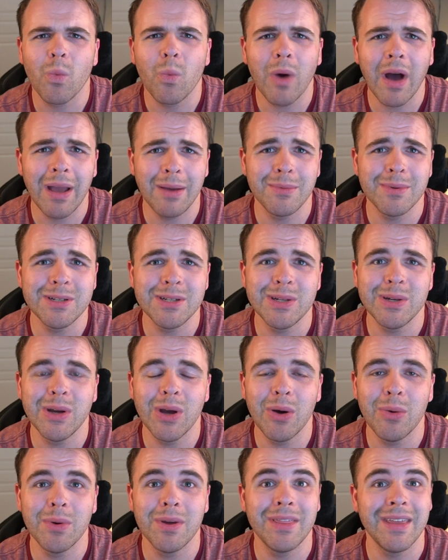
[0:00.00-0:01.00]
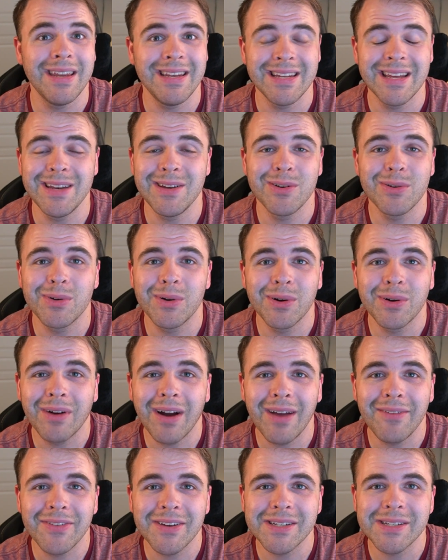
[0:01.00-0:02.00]
why would you go with a 10-year-old
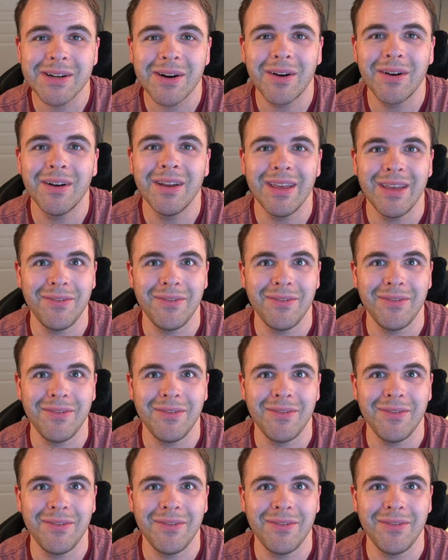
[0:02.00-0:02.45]
graphics card